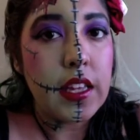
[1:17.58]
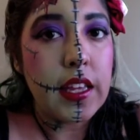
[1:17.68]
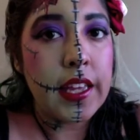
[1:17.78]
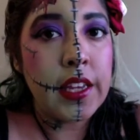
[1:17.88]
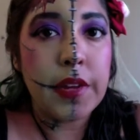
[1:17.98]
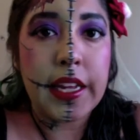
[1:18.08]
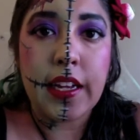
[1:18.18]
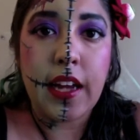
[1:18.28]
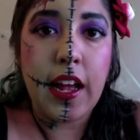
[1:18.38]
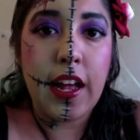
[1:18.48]

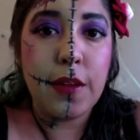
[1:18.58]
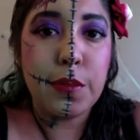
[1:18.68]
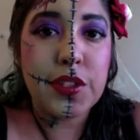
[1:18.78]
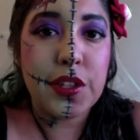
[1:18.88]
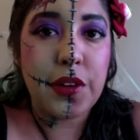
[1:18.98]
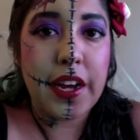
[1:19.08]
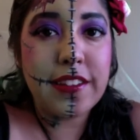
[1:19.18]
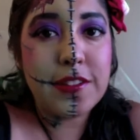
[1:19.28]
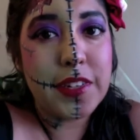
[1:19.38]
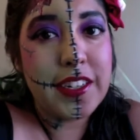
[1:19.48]
Anyway, so I
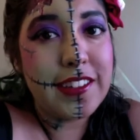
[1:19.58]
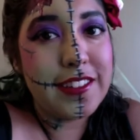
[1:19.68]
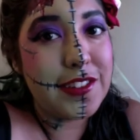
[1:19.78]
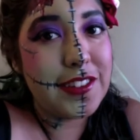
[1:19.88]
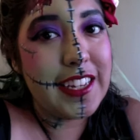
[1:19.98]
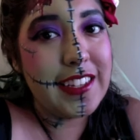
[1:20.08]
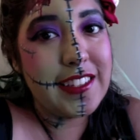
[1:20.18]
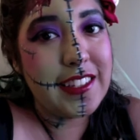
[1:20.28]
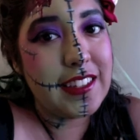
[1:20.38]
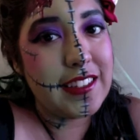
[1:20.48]
just wanted to do
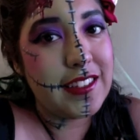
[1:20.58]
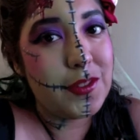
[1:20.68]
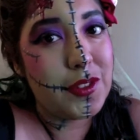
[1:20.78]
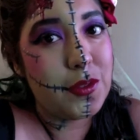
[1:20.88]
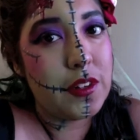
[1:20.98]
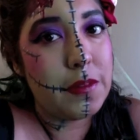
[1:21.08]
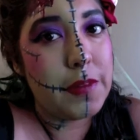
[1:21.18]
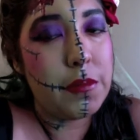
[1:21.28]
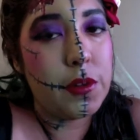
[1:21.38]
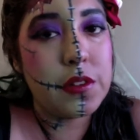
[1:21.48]
this because this was one of
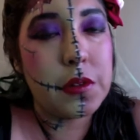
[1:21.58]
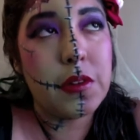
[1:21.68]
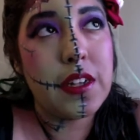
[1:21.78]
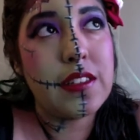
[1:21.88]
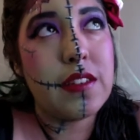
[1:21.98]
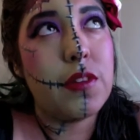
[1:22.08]
my most requested,